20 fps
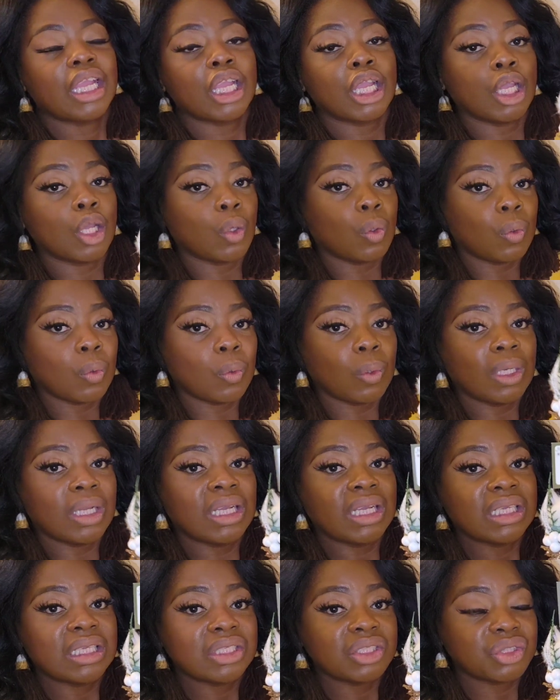go
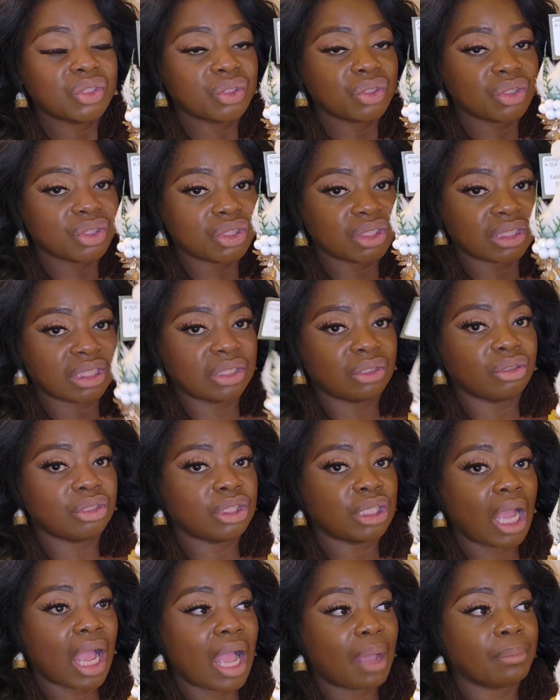still
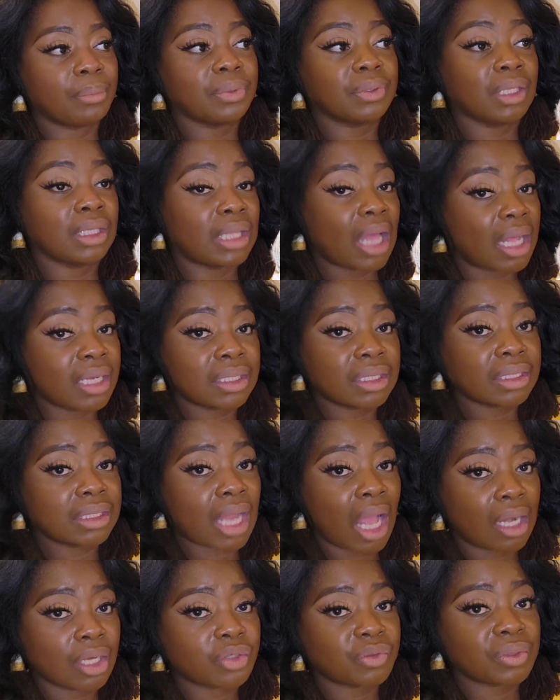shop. A lot of the
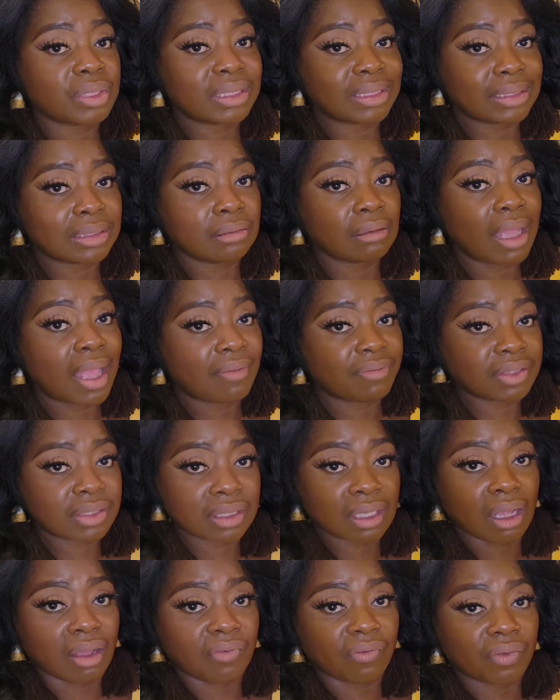Dollar Trees still have
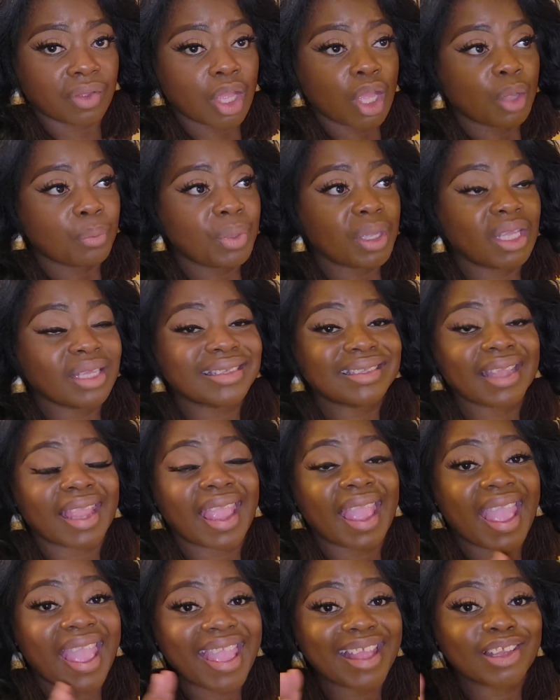stuff because they
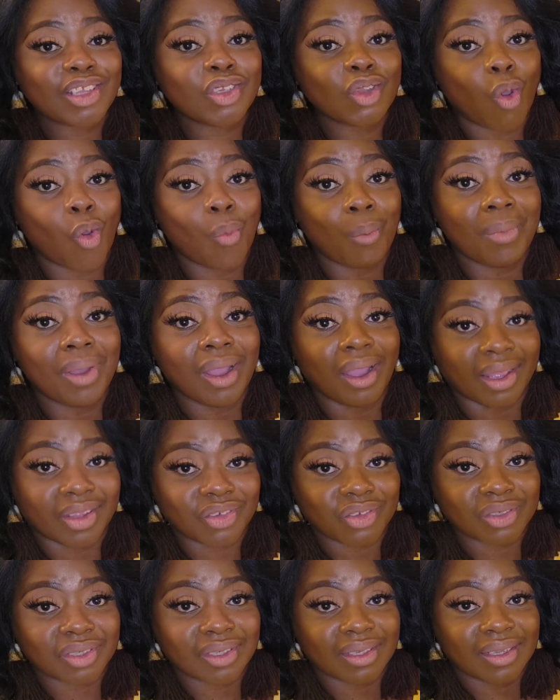had so much.
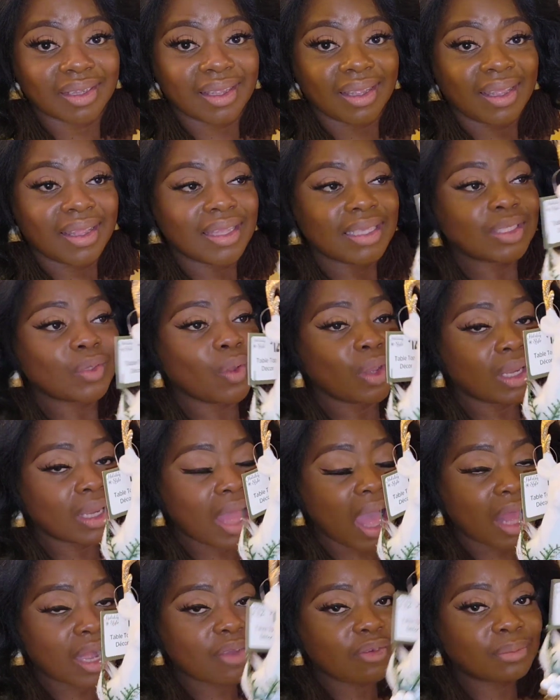So a
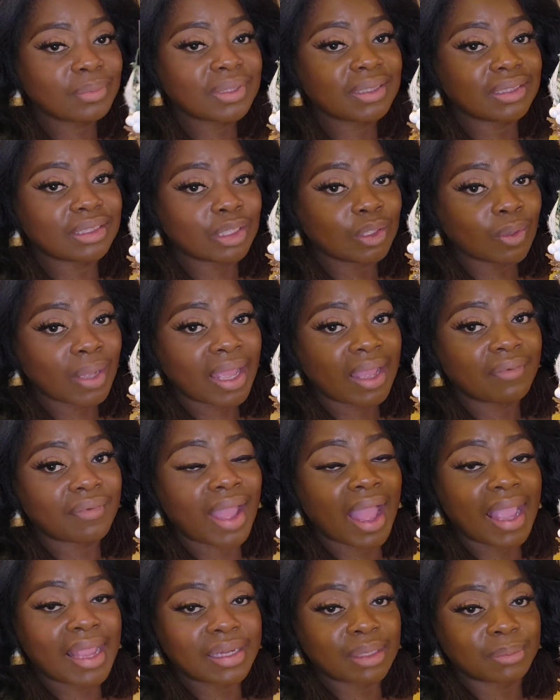lot of them still have
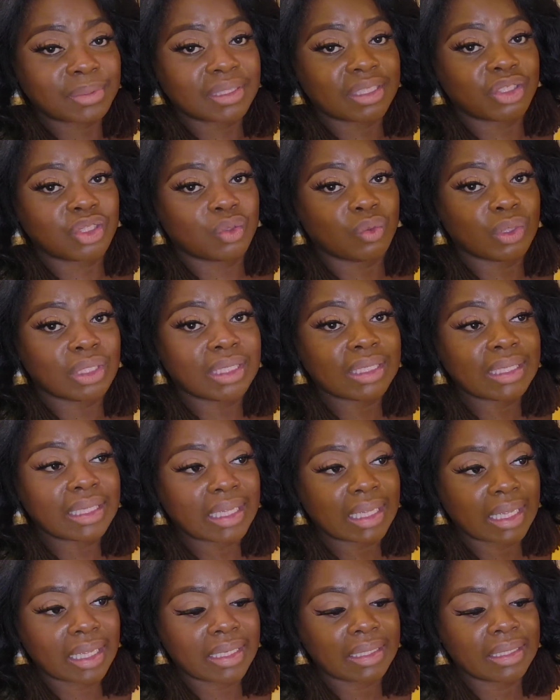items that you can
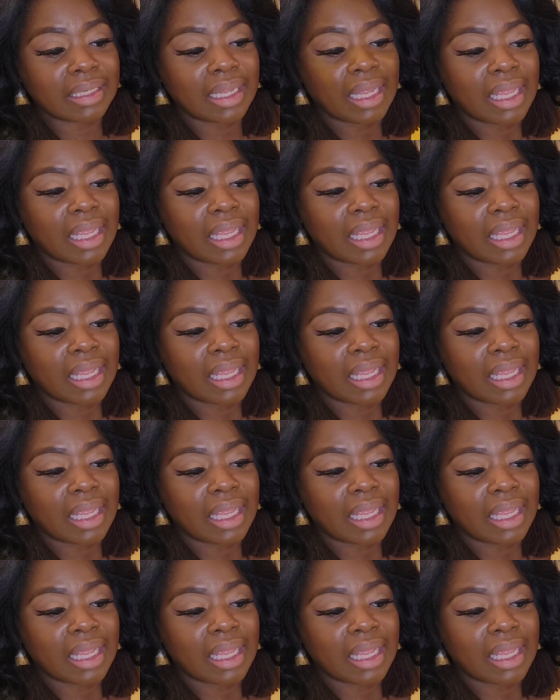get